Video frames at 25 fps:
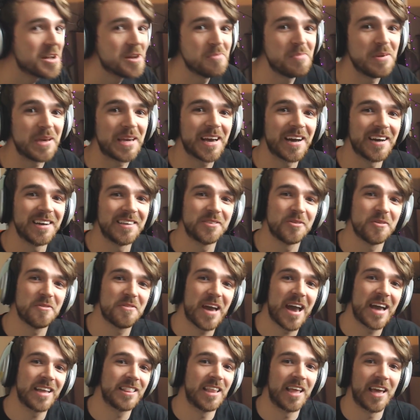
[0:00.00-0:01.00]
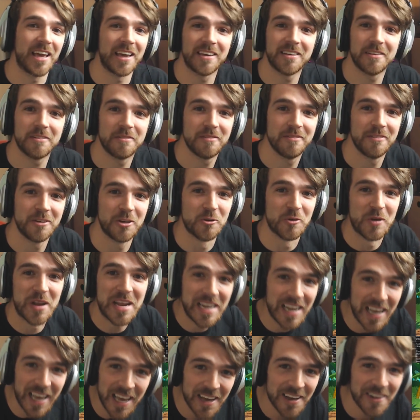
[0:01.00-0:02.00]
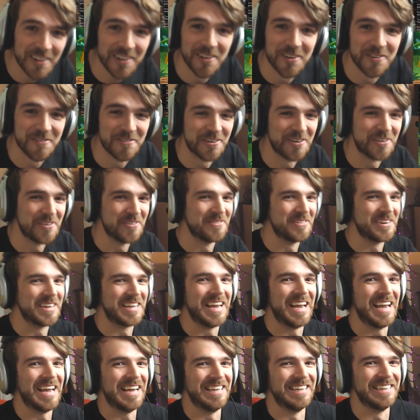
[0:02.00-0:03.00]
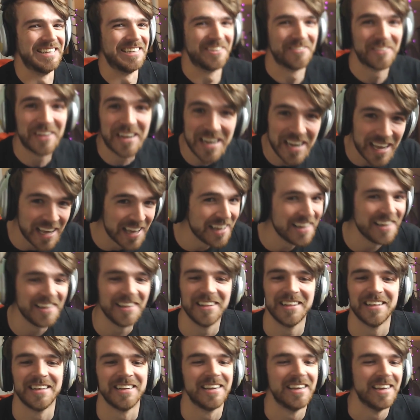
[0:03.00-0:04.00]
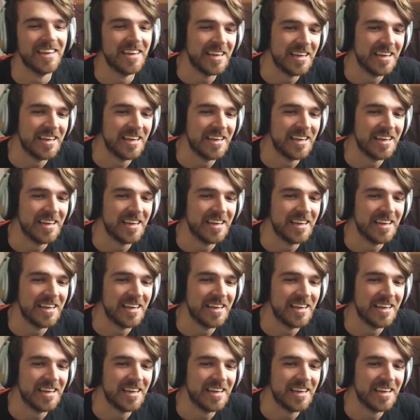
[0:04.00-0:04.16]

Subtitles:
because we've had like Green Hill over and over again, Green Hill and